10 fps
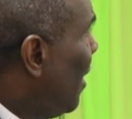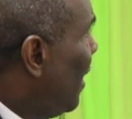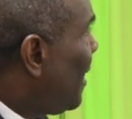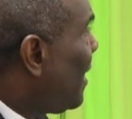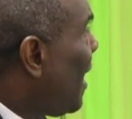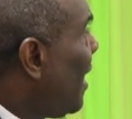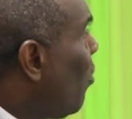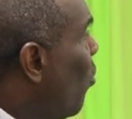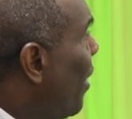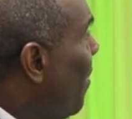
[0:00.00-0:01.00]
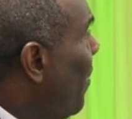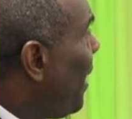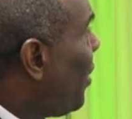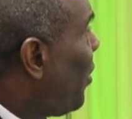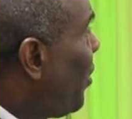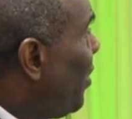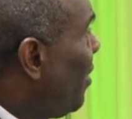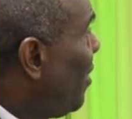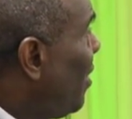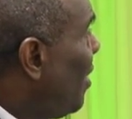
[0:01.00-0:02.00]
This is an eroding beach.
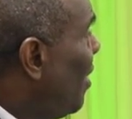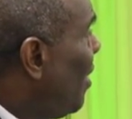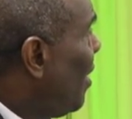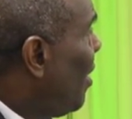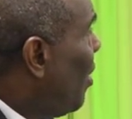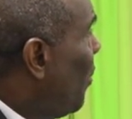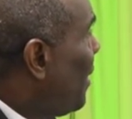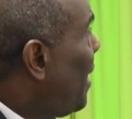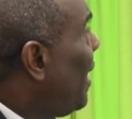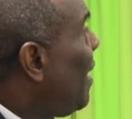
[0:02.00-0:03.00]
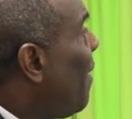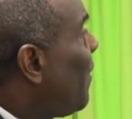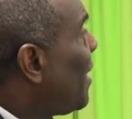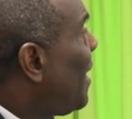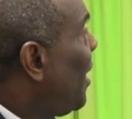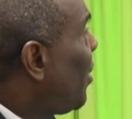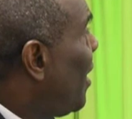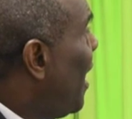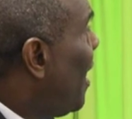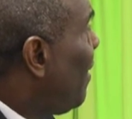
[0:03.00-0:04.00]
We see the devastation
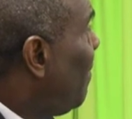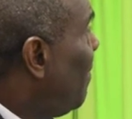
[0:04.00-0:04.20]
here